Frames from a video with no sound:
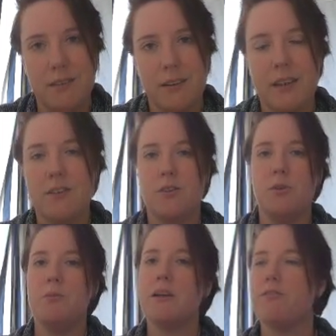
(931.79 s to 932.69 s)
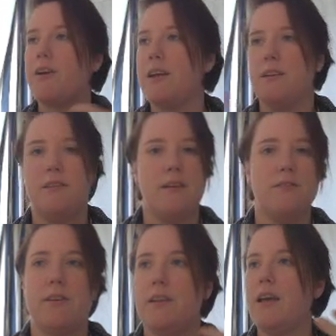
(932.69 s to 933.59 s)
Okay, so you make friends
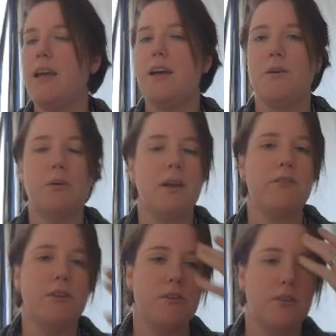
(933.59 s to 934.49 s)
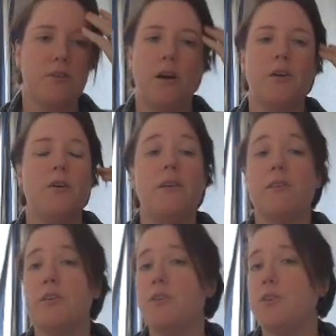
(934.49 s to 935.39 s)
every day or whatever you do, however
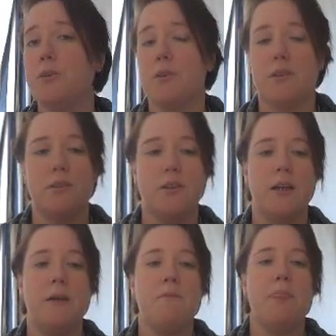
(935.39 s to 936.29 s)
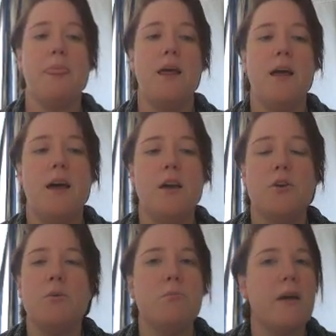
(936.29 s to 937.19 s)
you do it. Okay,
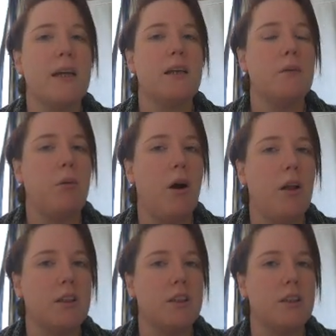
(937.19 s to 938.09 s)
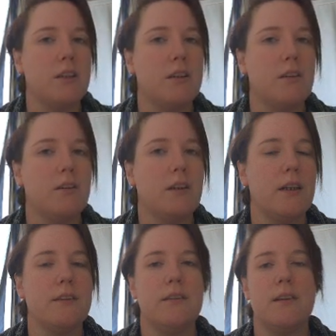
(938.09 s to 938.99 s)
you make an apology.
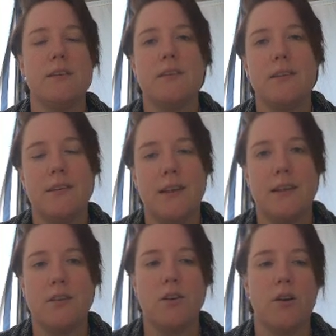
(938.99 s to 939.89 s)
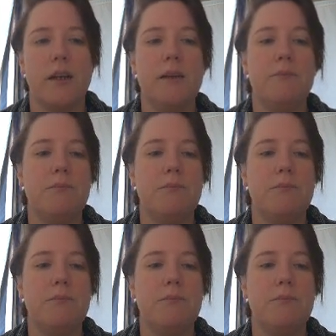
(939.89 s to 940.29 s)
Okay, so that's to say sorry.